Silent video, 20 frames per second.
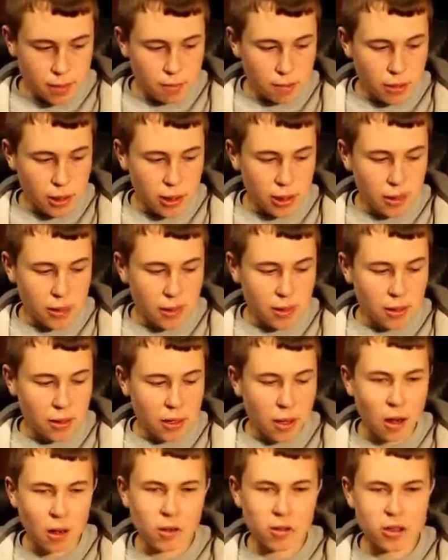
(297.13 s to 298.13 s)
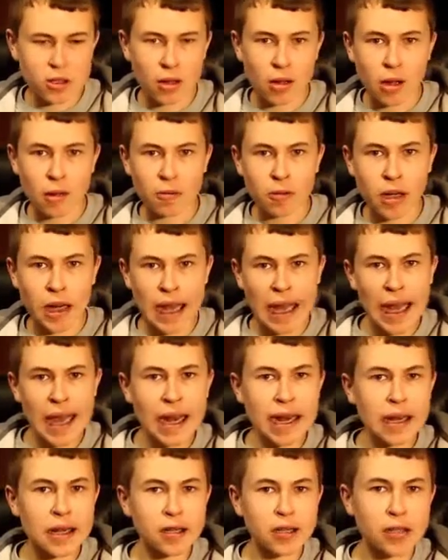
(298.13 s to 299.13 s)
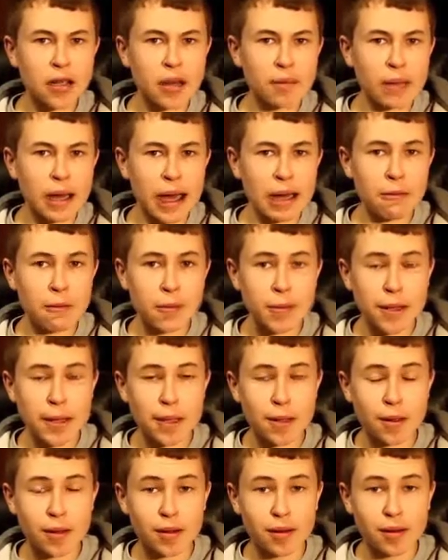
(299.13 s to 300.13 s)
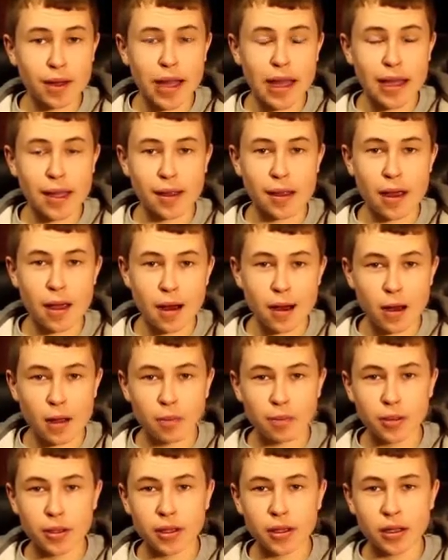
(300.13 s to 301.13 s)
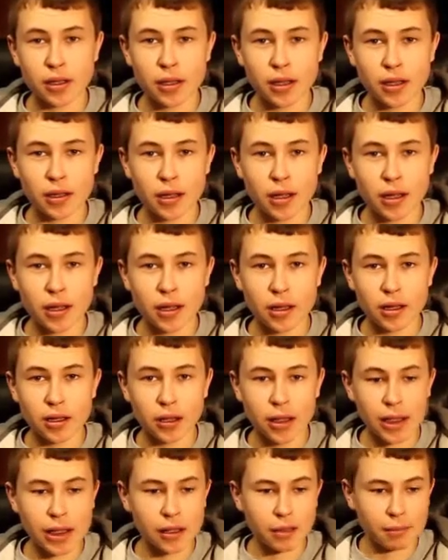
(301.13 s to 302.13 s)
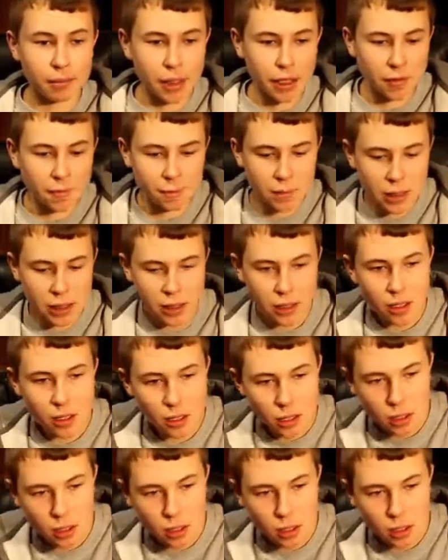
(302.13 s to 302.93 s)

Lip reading: But also, I want to add in something. I have a video on line care. I'll put the link above me.